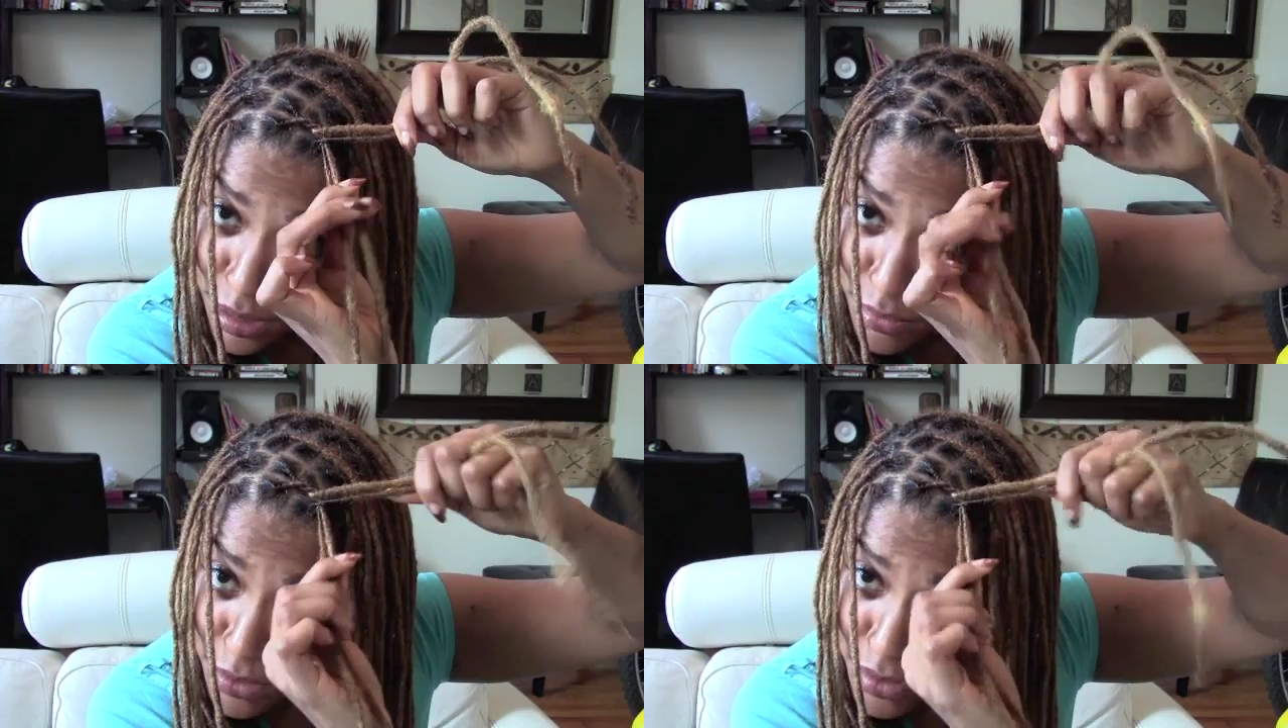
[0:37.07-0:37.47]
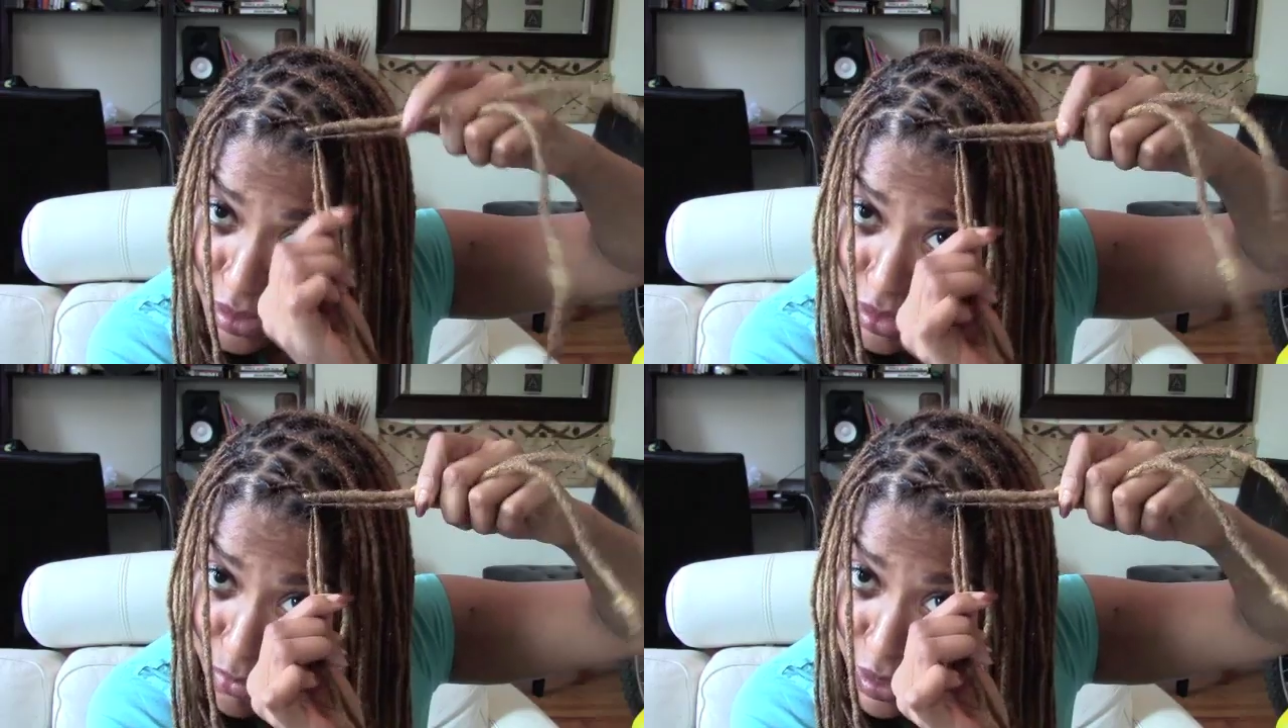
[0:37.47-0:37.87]
I'm using
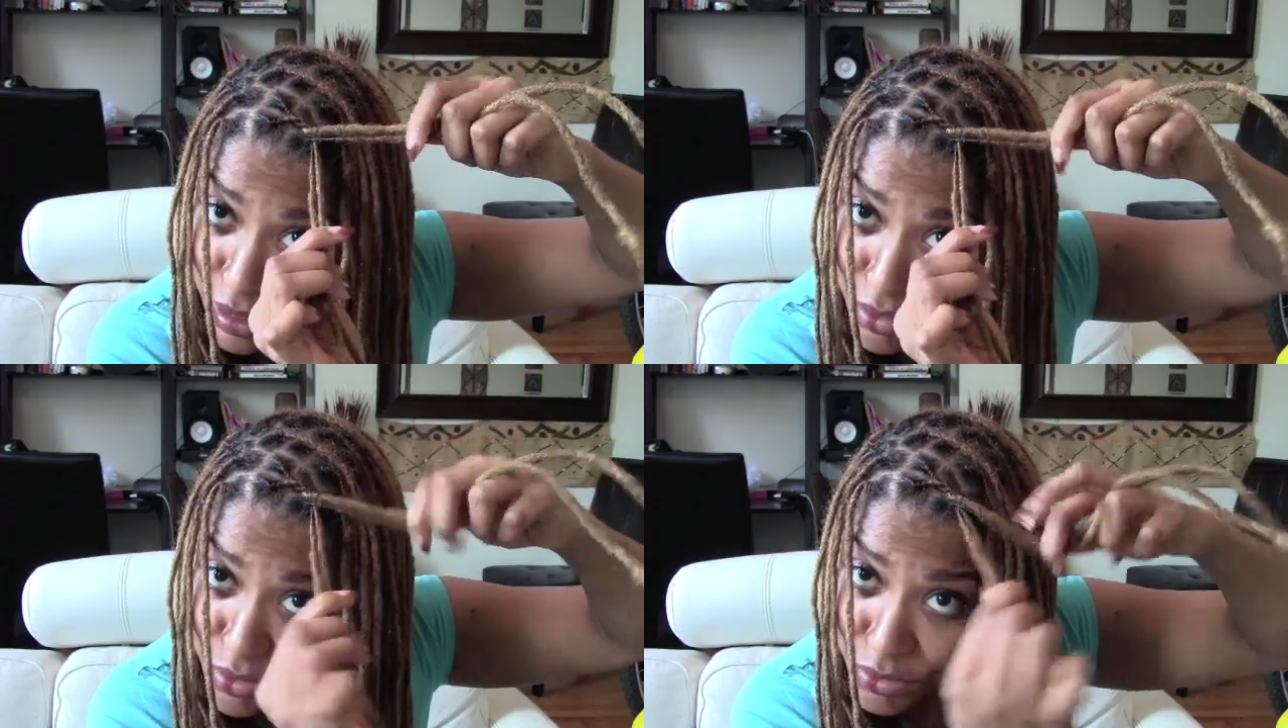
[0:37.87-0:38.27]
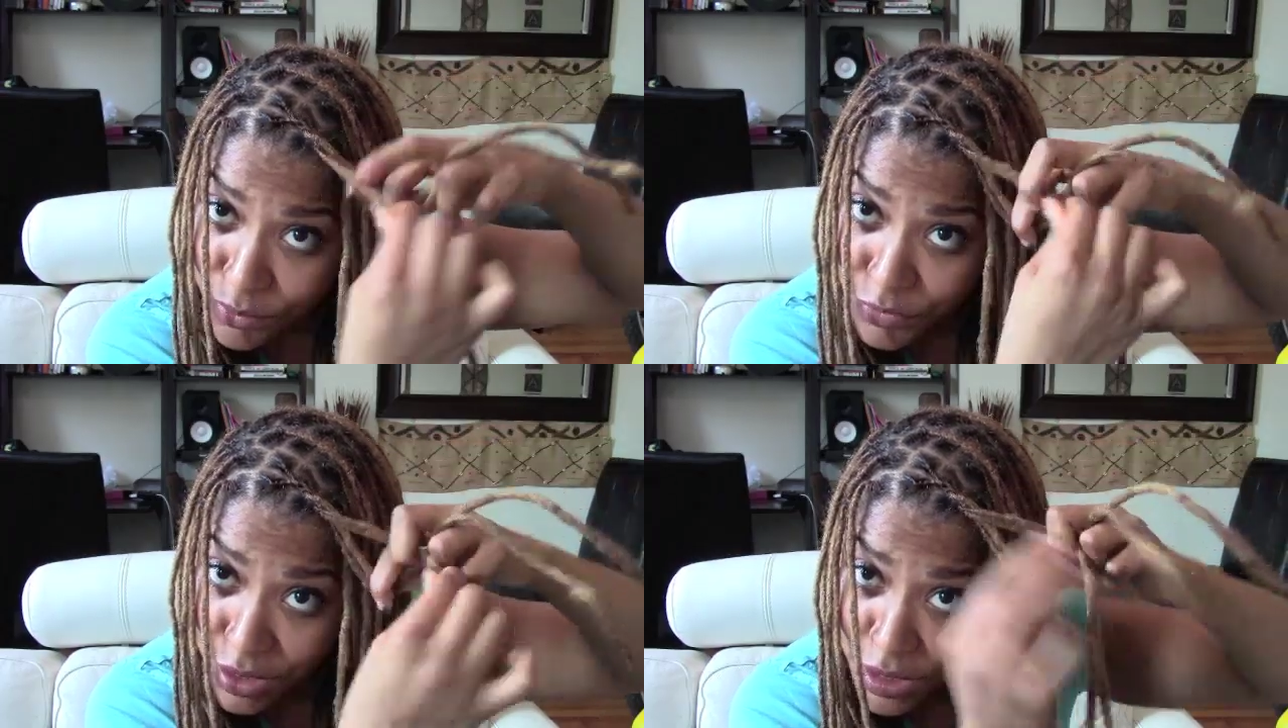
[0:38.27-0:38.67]
them as 2.
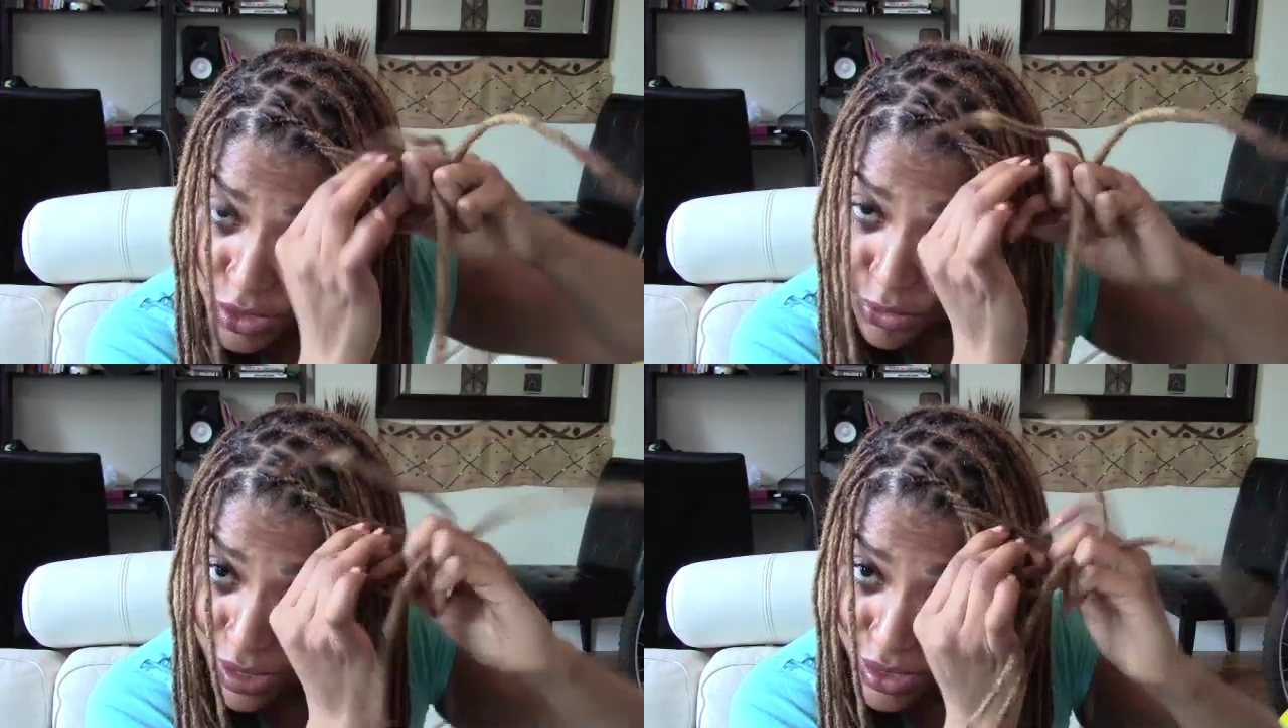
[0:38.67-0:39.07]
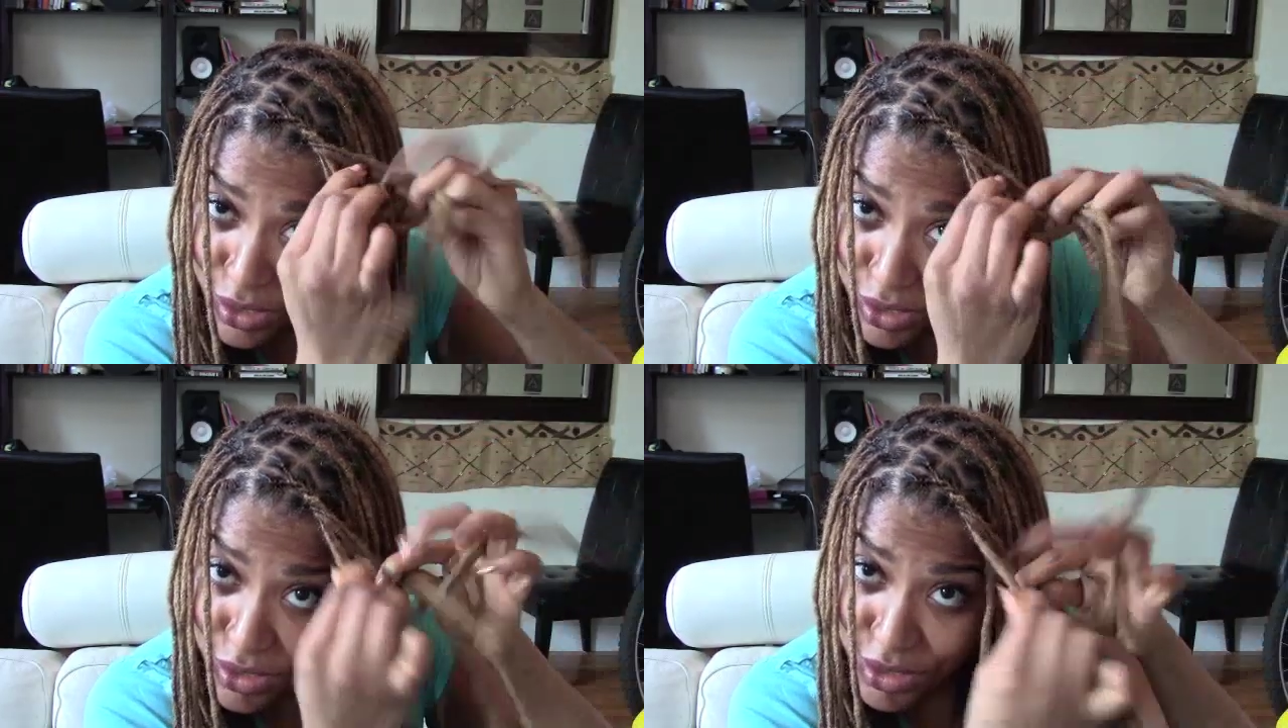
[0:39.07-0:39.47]
So I
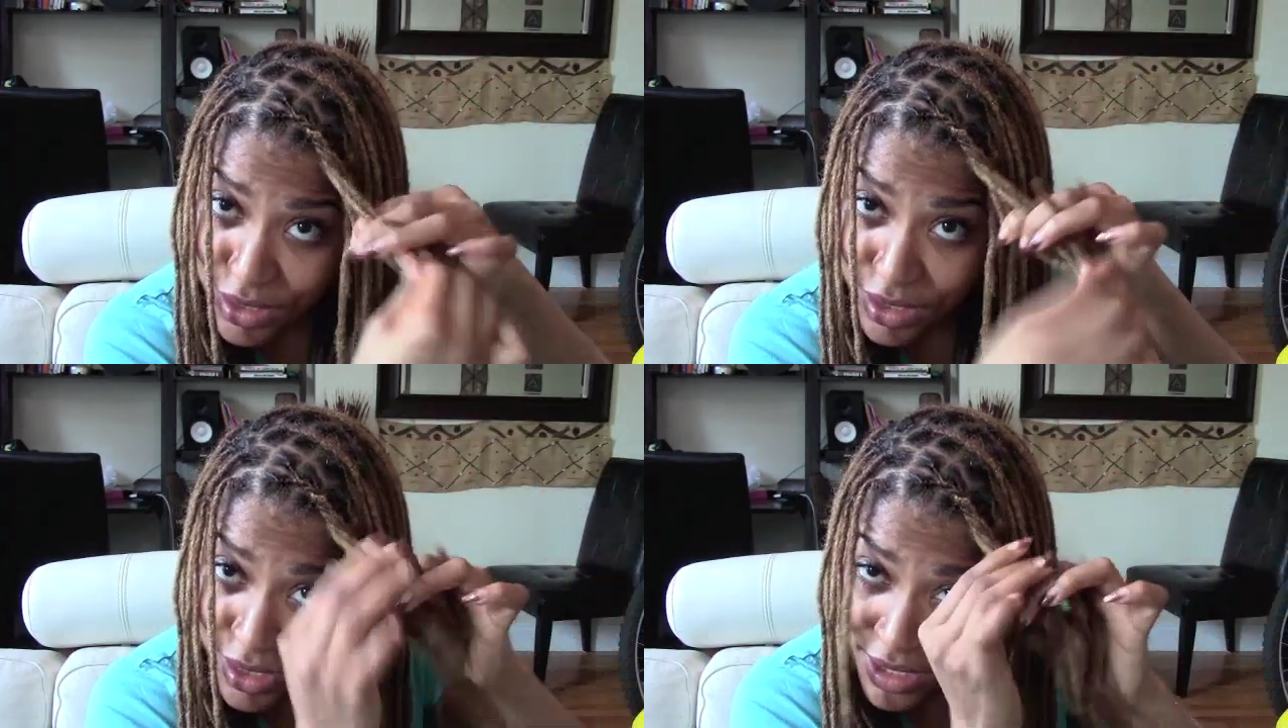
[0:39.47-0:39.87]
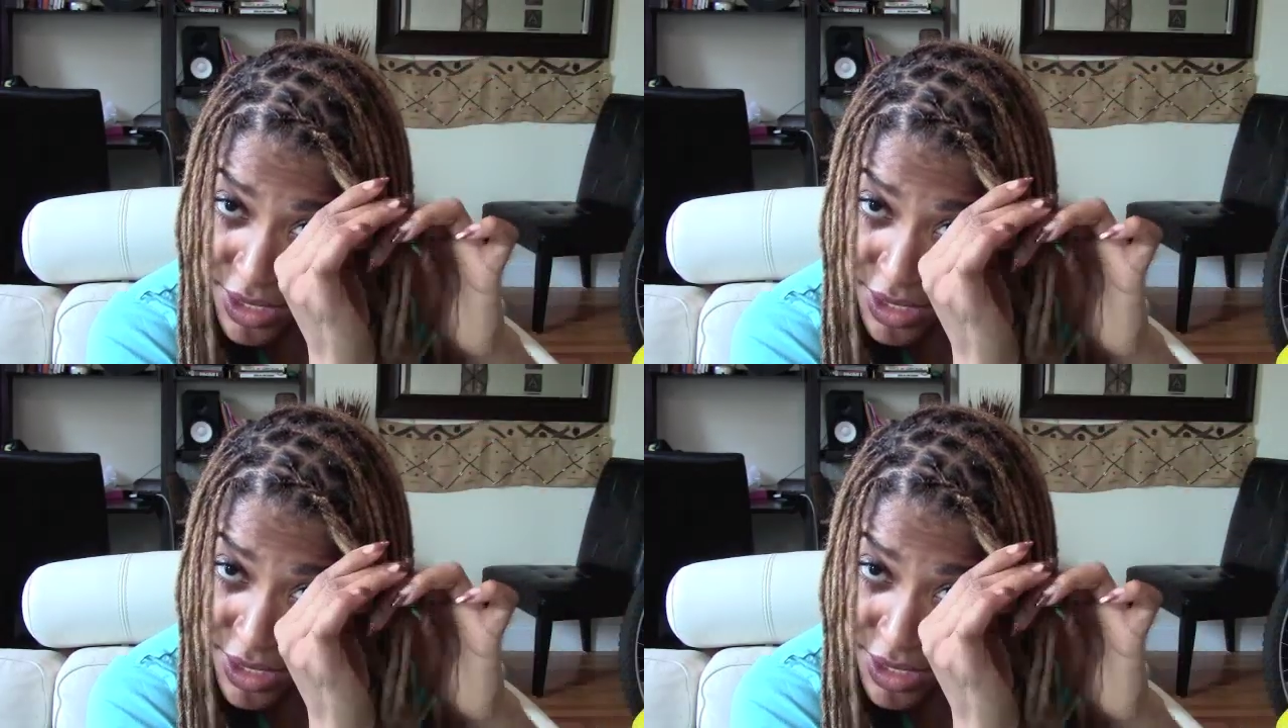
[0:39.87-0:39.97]
could